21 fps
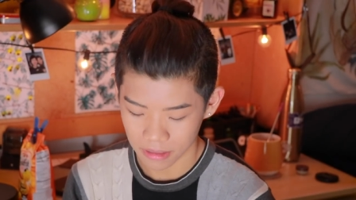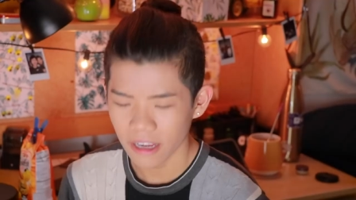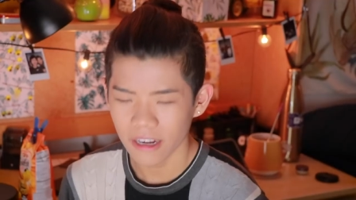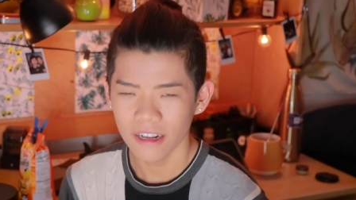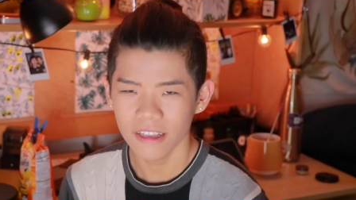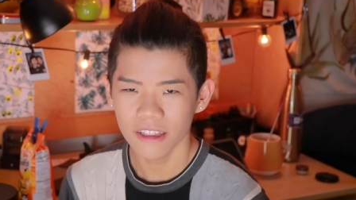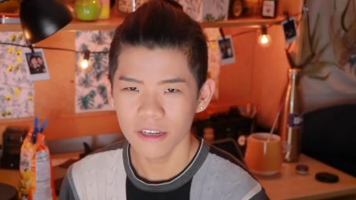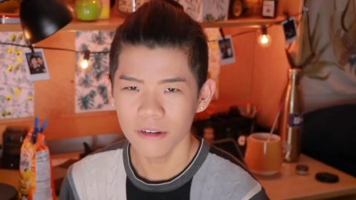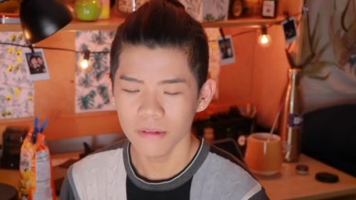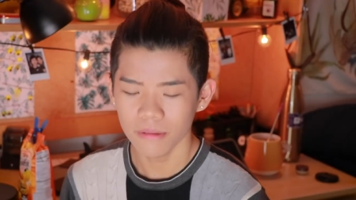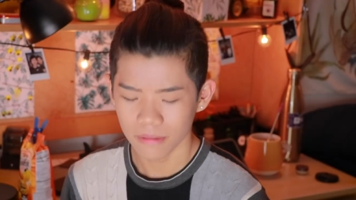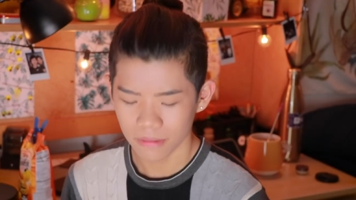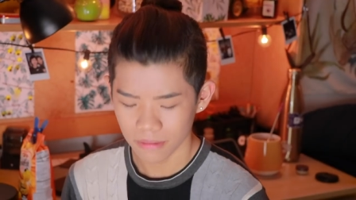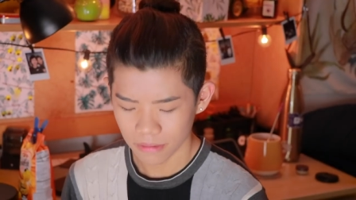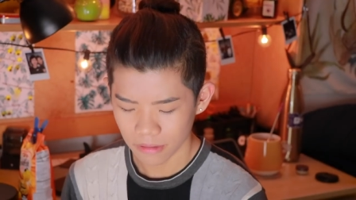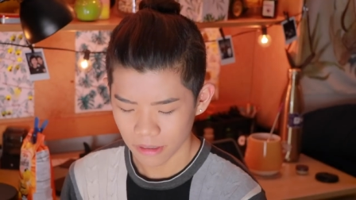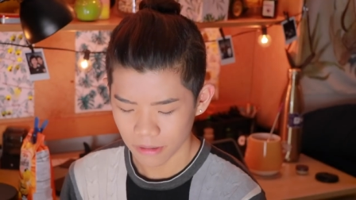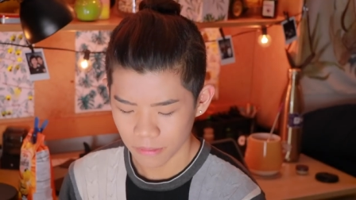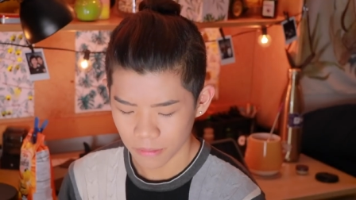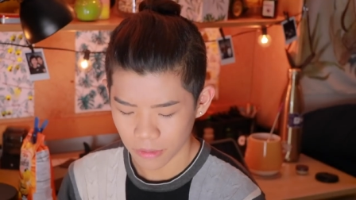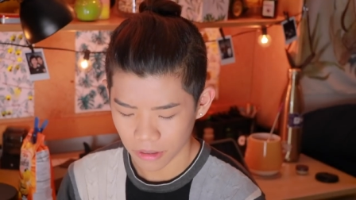And I think
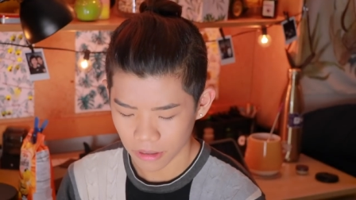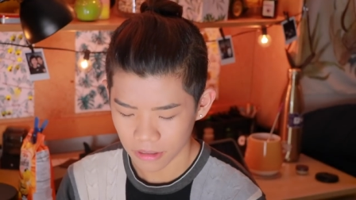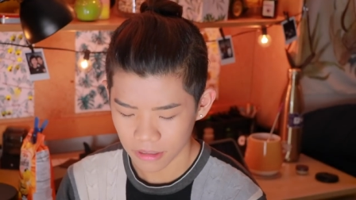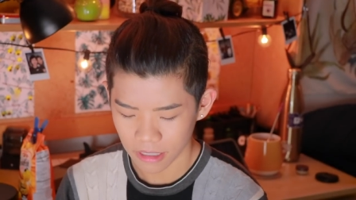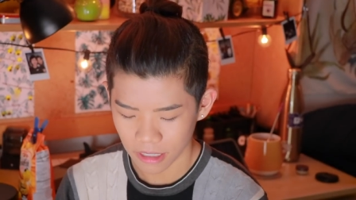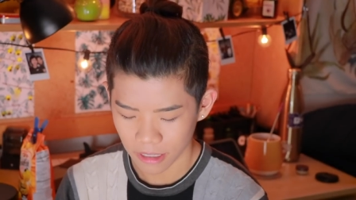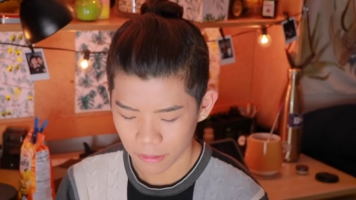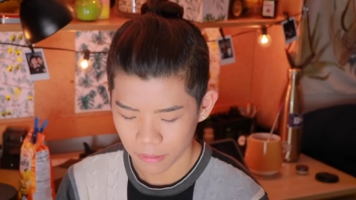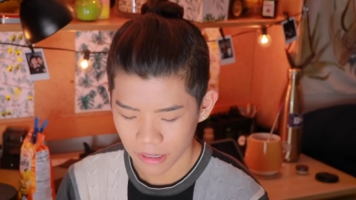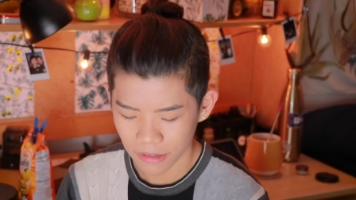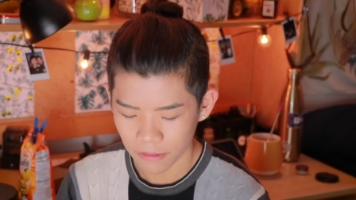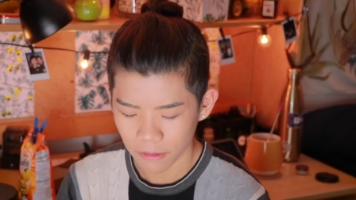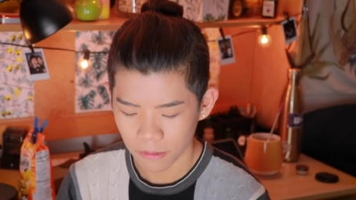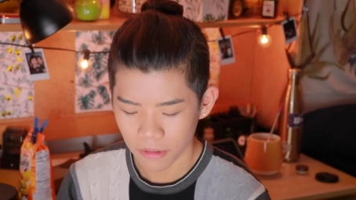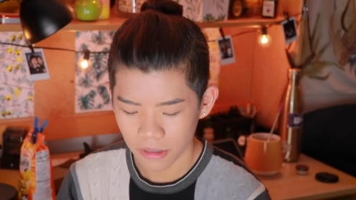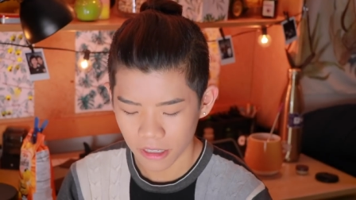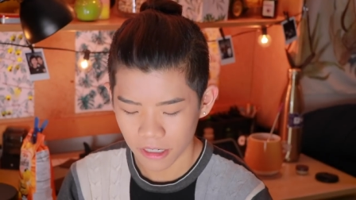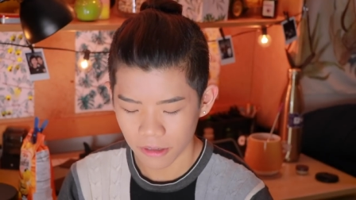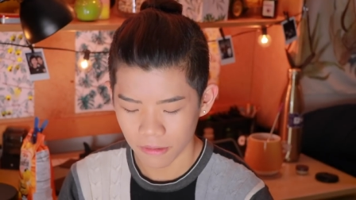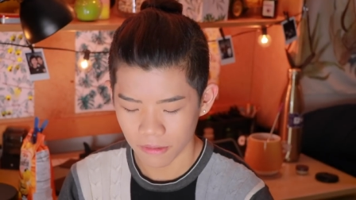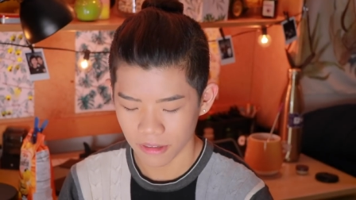it works, like we have a
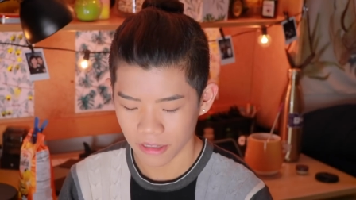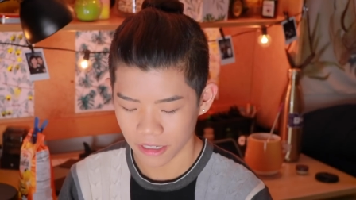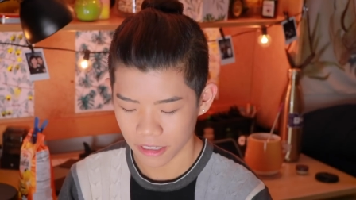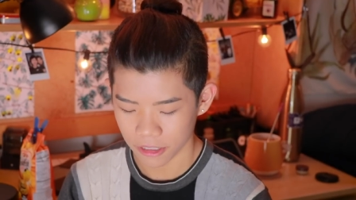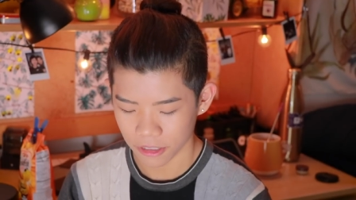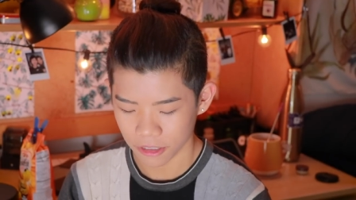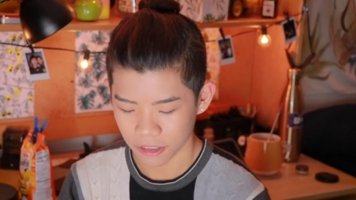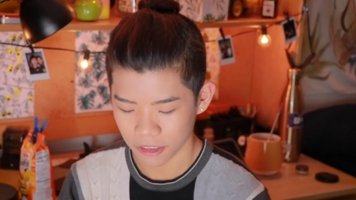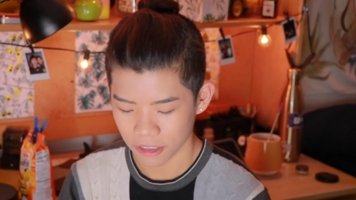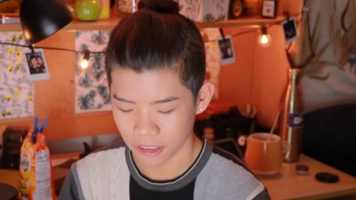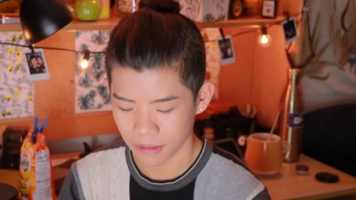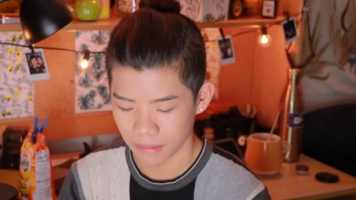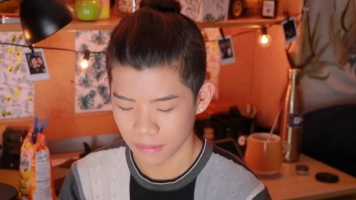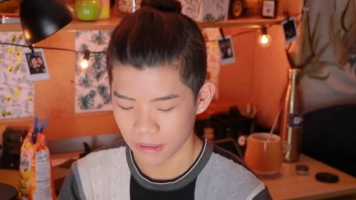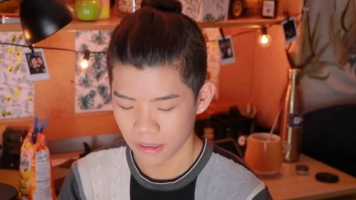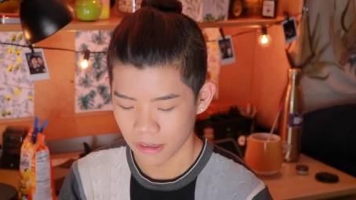really good relationship.